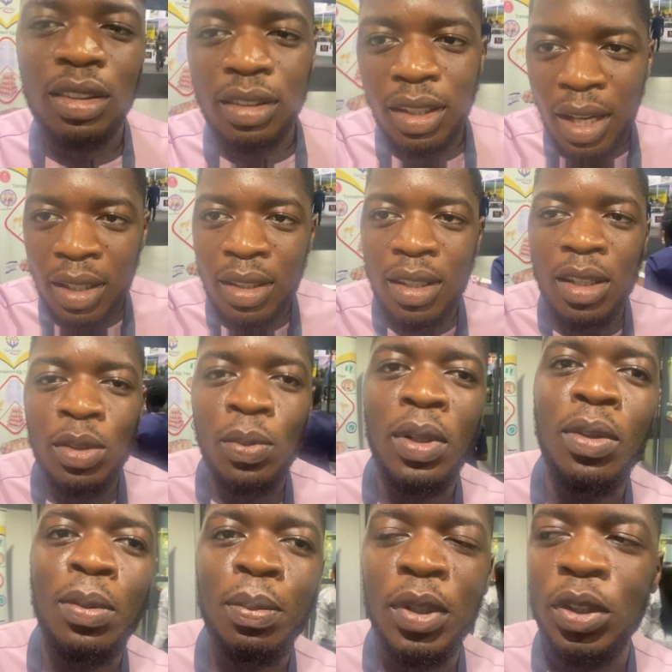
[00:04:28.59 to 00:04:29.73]
The headsets were
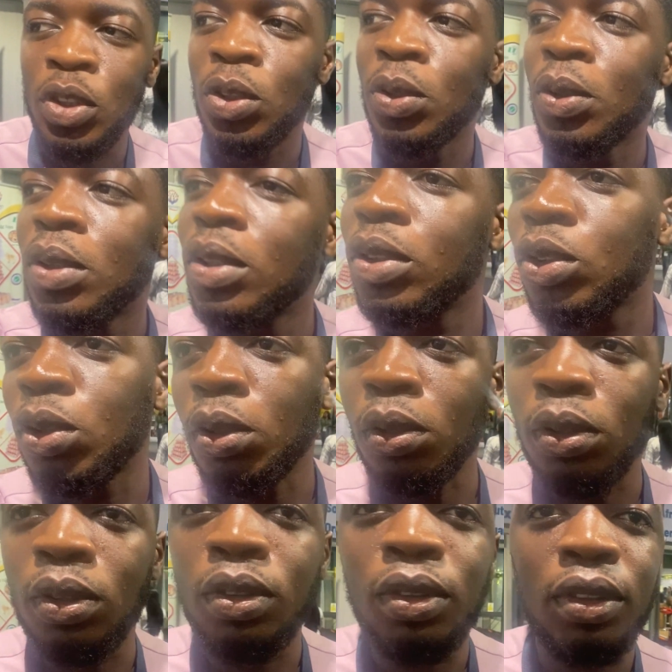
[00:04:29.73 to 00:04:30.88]
not much though,
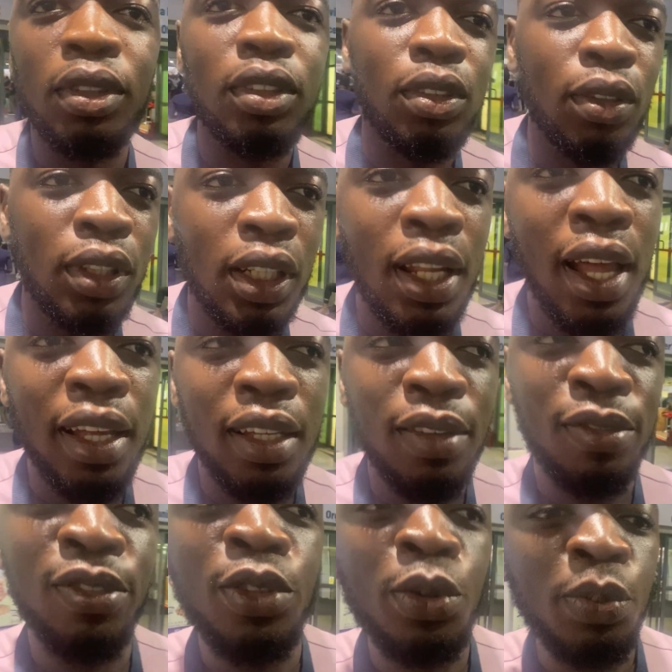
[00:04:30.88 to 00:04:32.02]
so only like a
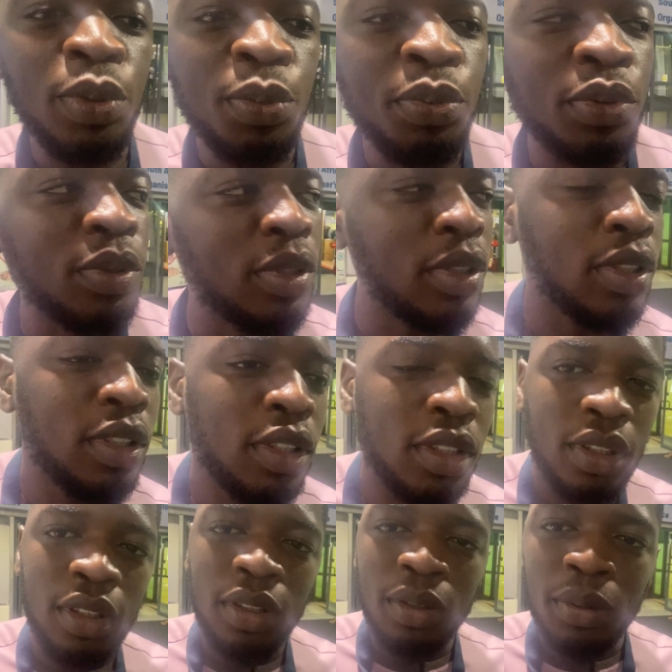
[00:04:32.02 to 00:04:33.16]
few people
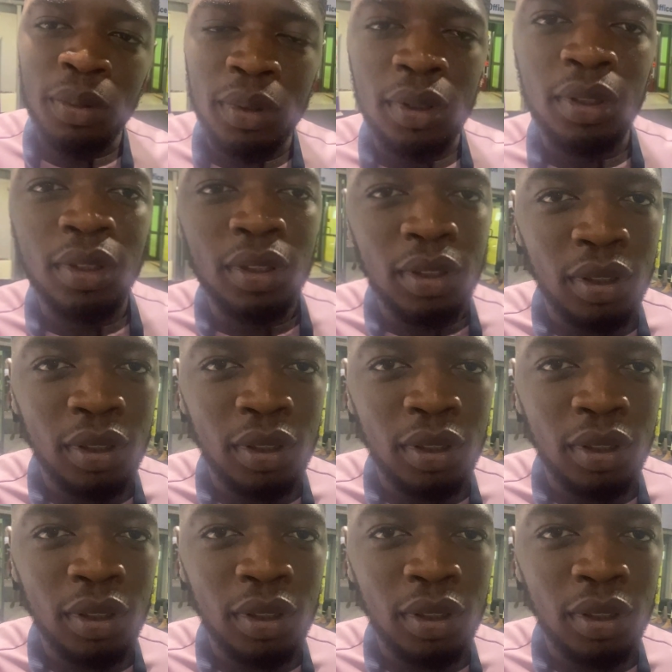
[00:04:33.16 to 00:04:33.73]
will